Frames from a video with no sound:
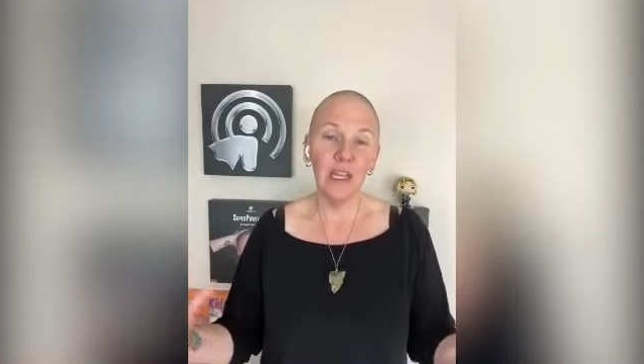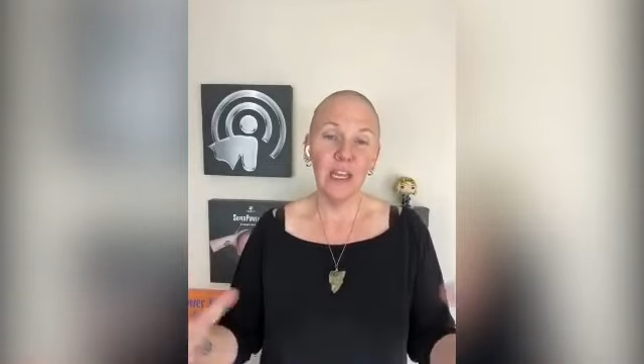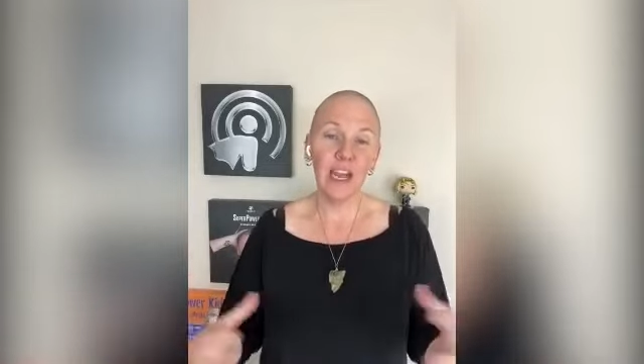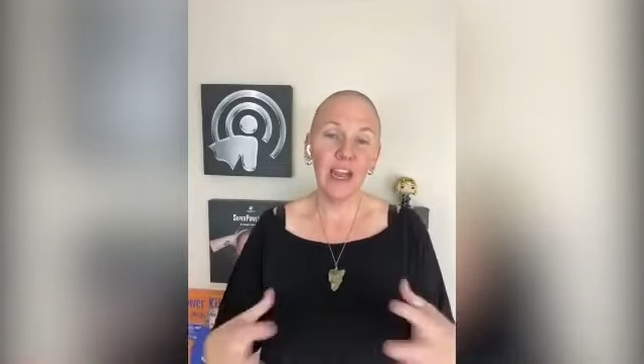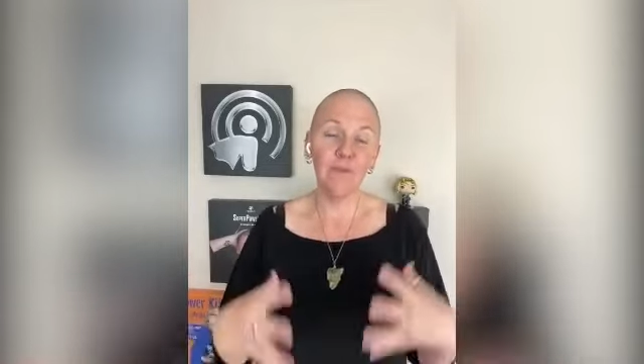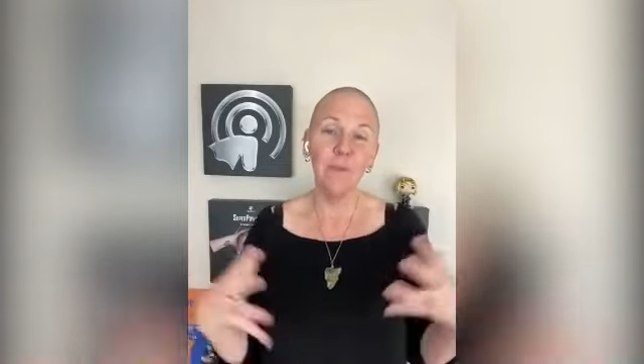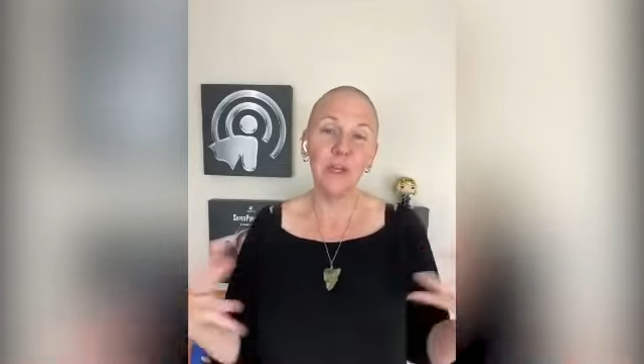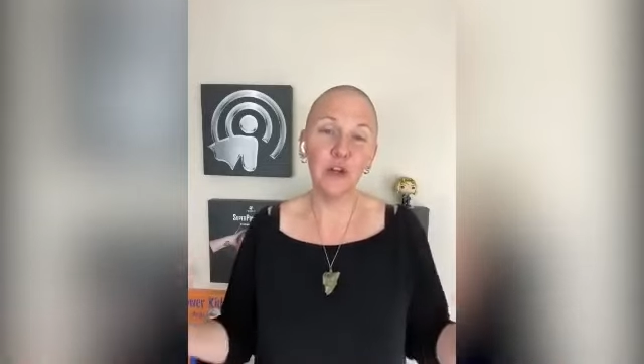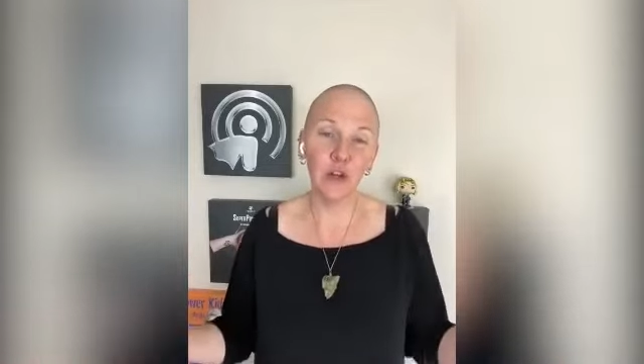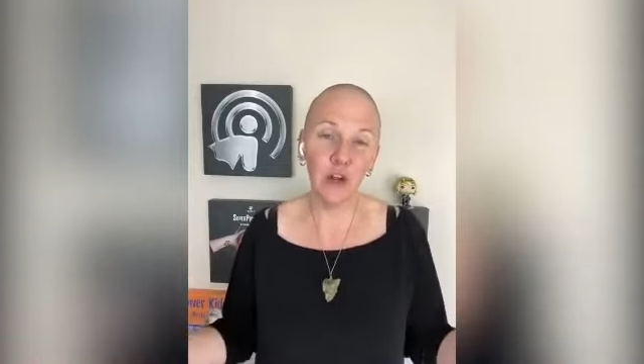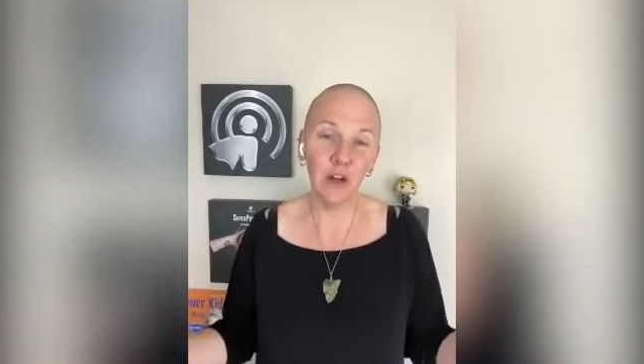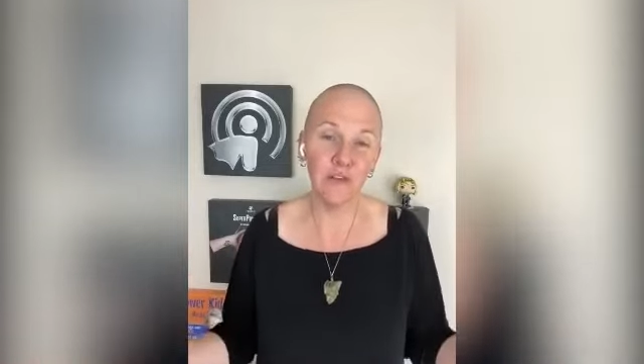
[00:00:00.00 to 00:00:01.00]
We can have
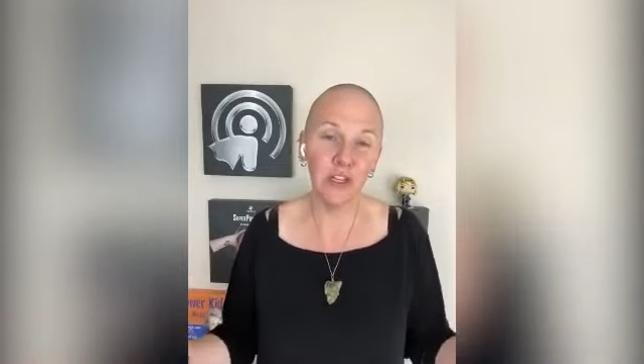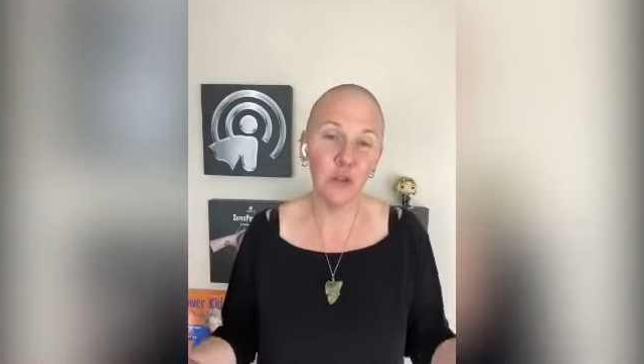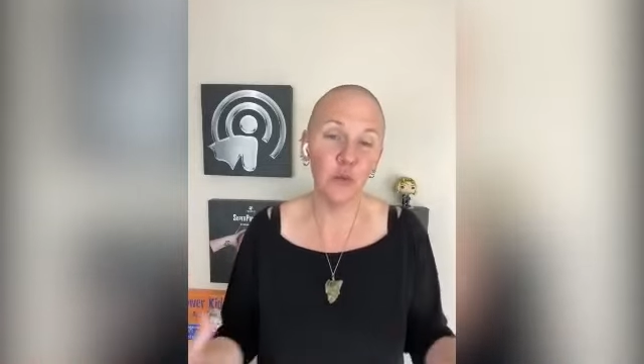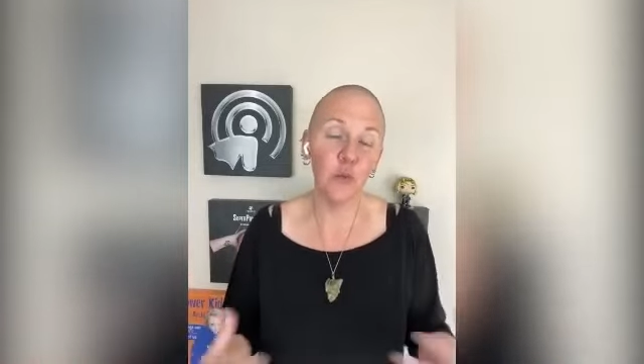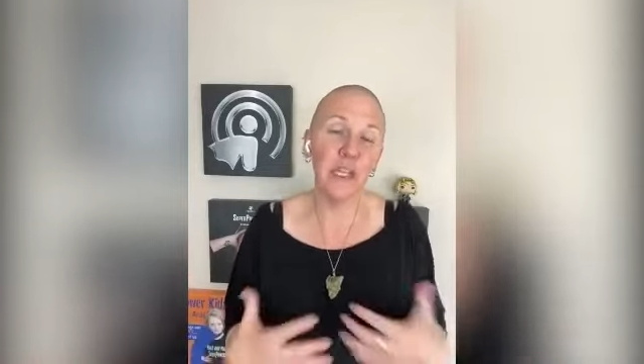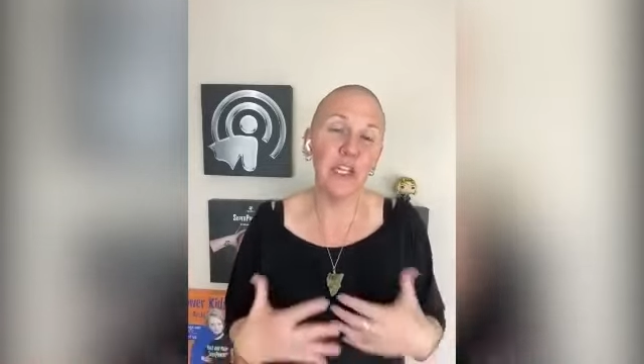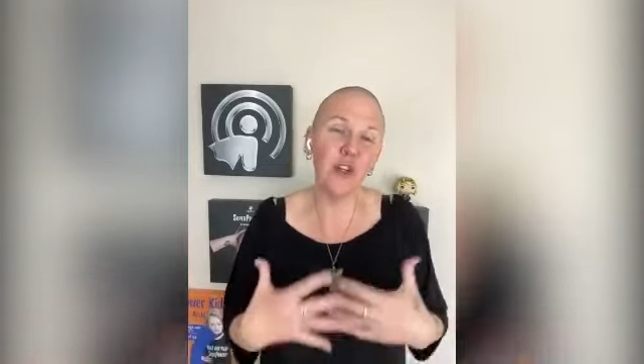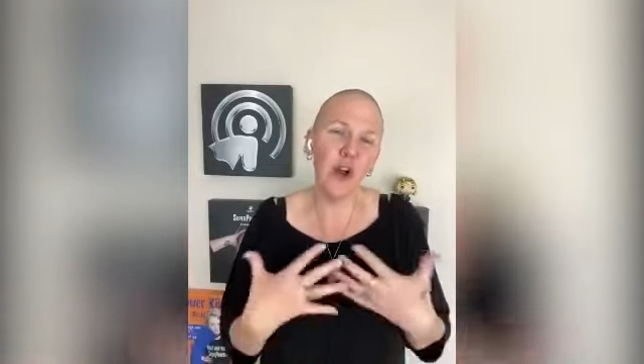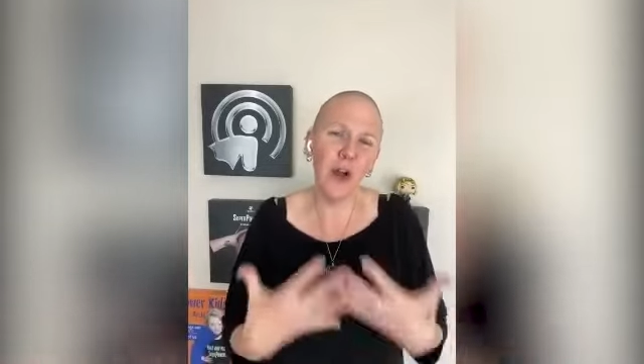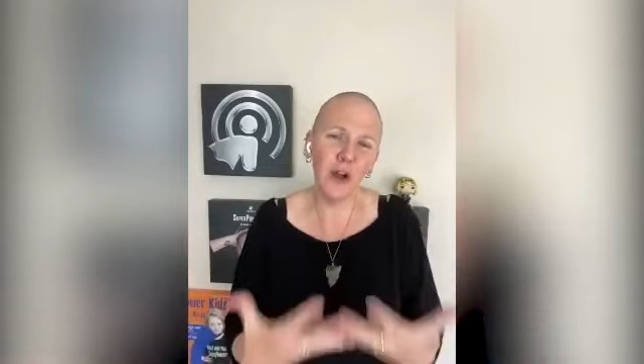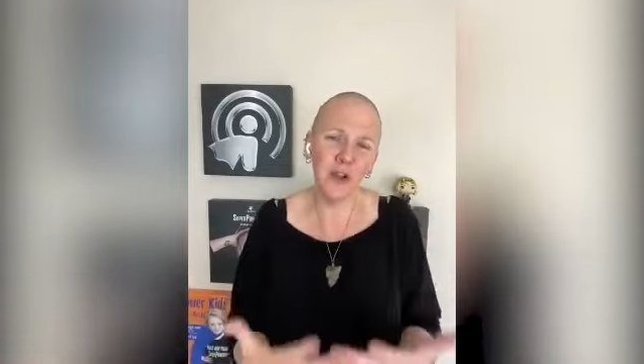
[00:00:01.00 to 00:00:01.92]
bigger conversations. We can talk